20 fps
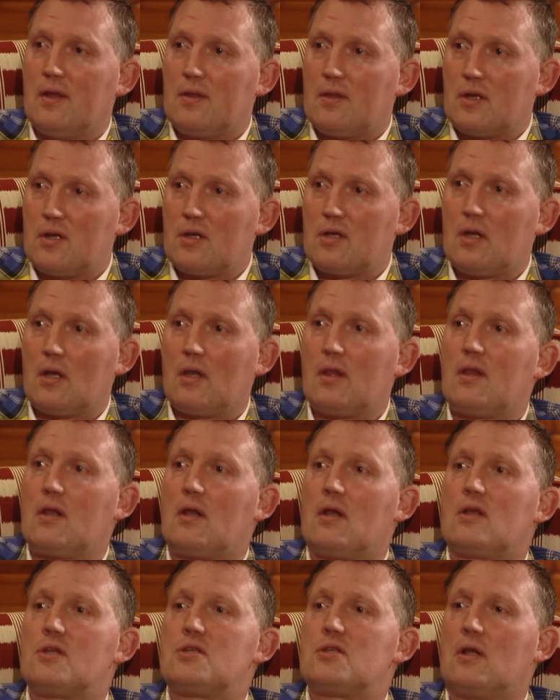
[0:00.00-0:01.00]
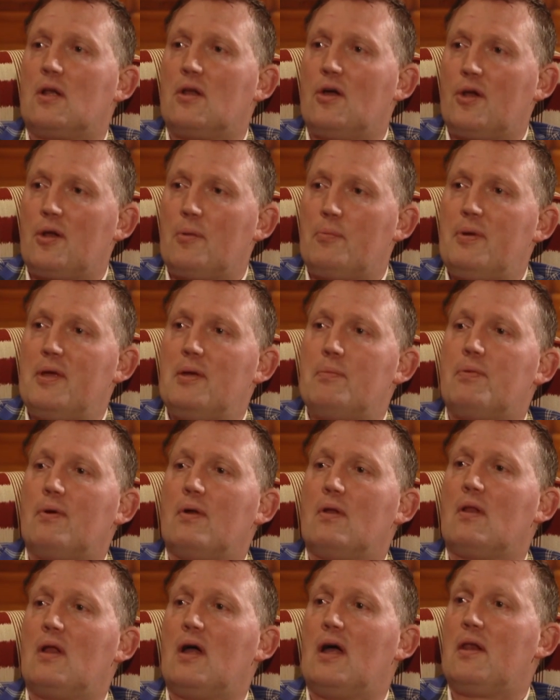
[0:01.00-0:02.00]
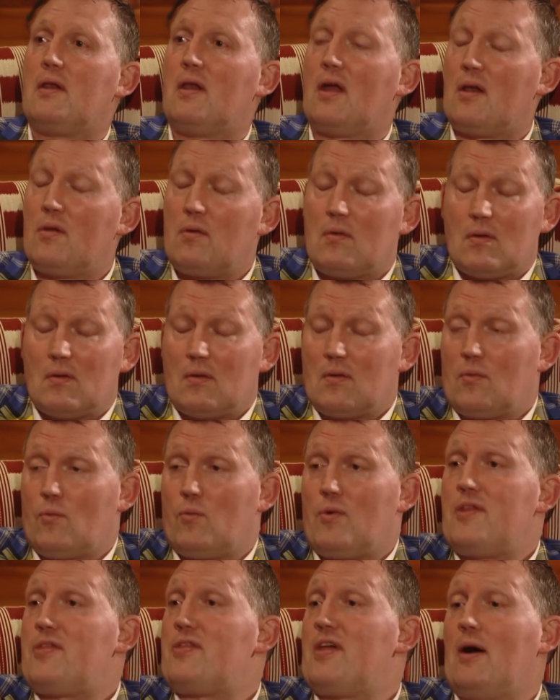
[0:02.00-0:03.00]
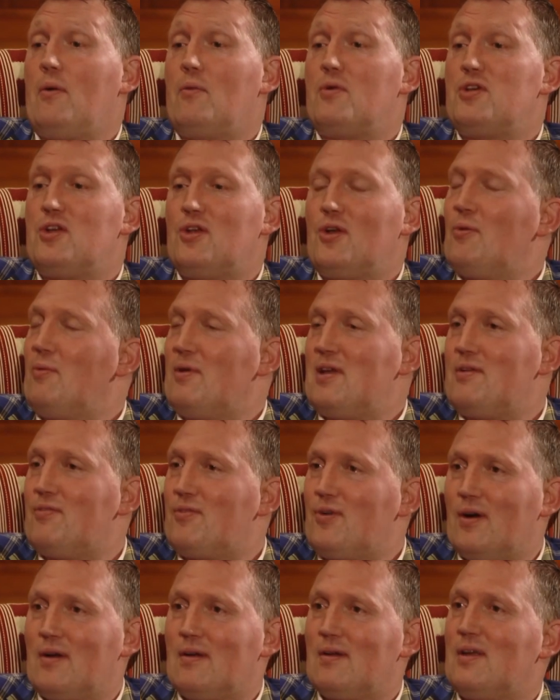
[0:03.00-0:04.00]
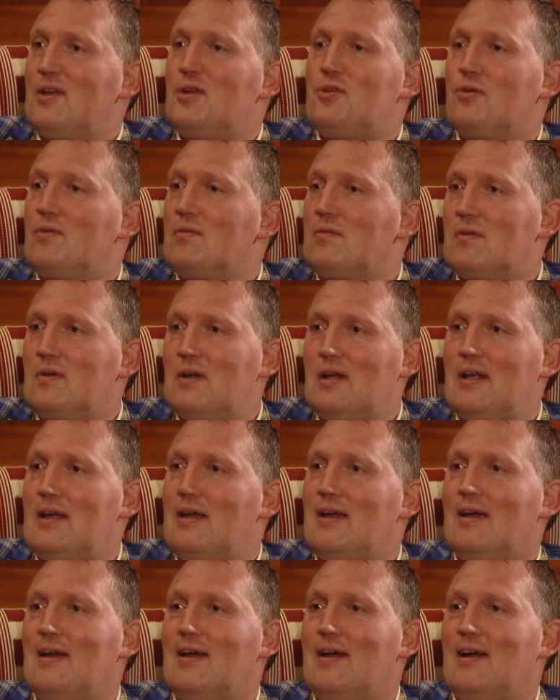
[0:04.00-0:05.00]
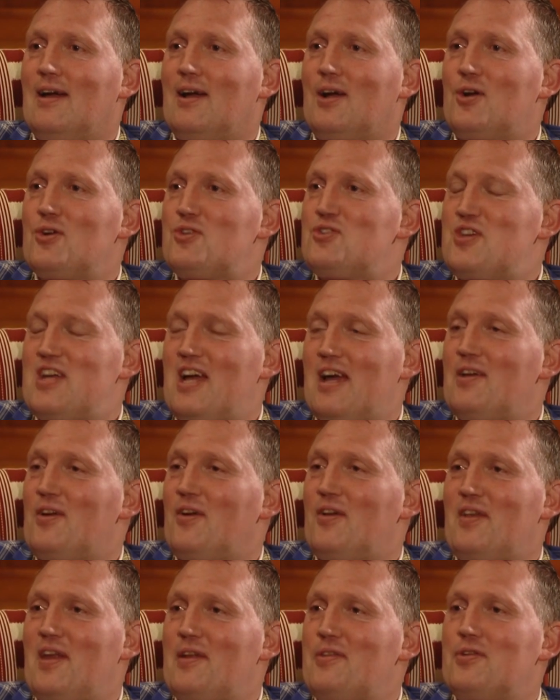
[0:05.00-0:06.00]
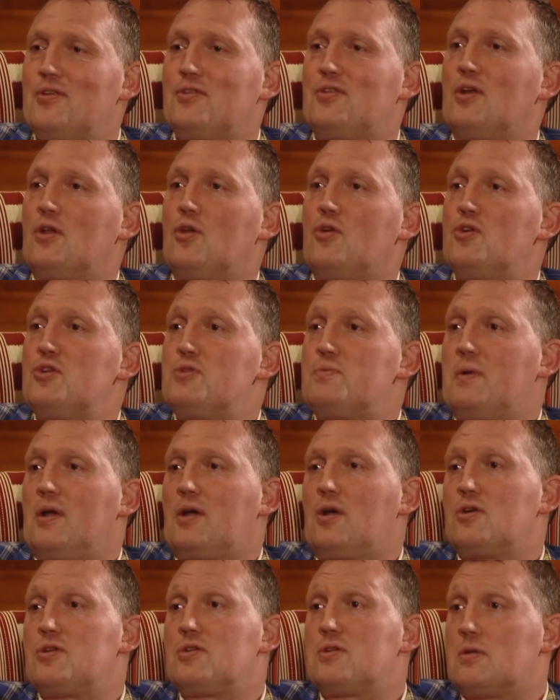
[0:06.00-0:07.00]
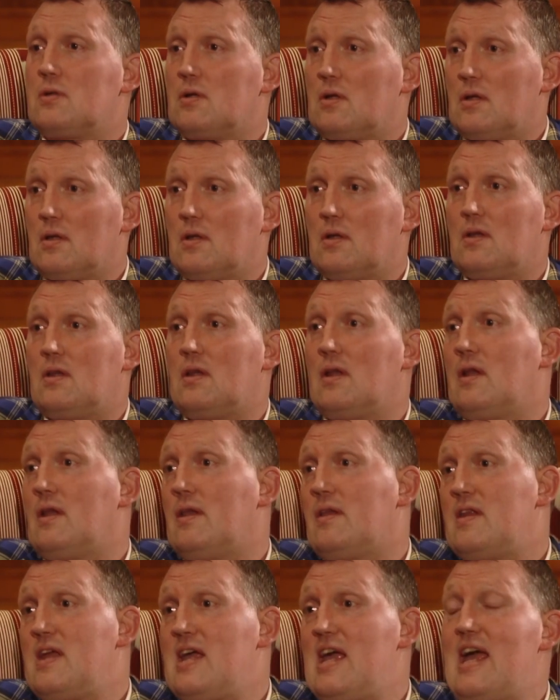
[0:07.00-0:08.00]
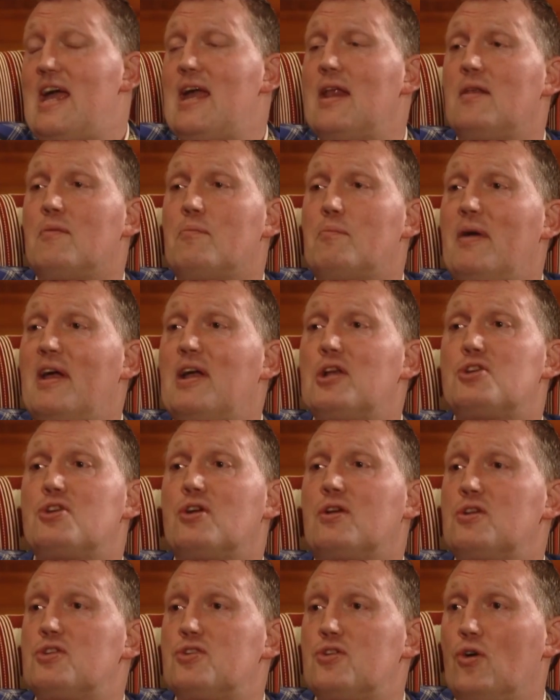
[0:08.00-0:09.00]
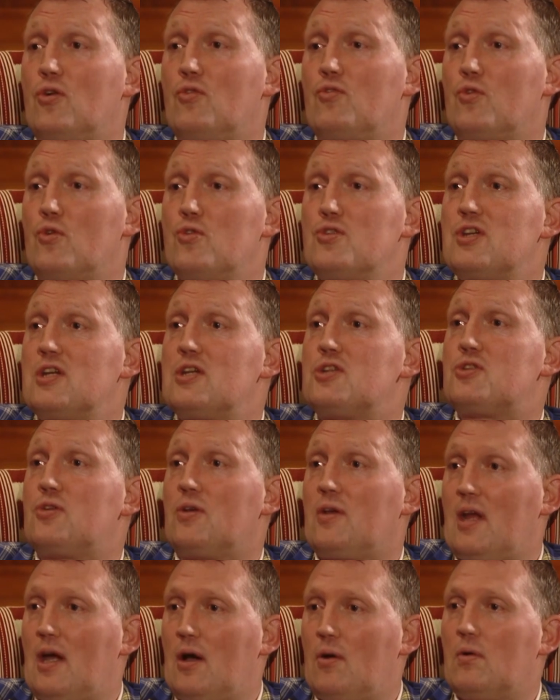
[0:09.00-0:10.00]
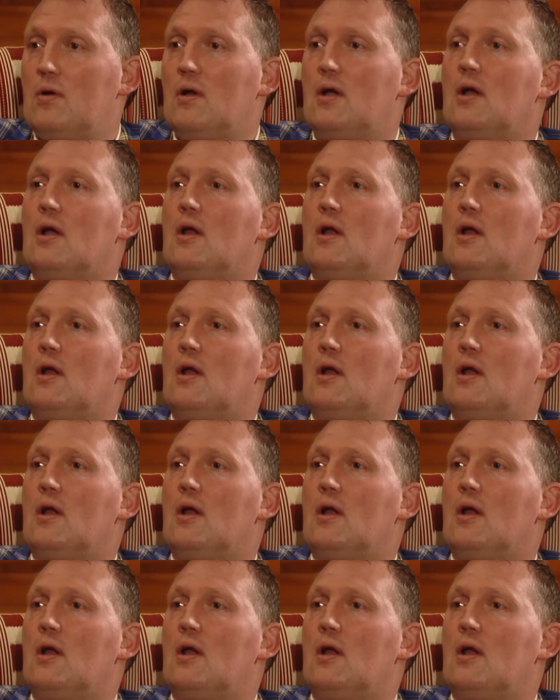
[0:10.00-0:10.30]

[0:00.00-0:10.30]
there's a lot of people, and with that, well, you know, when you don't really consider you've got nothing to lose, because the end picture is not rosy. So now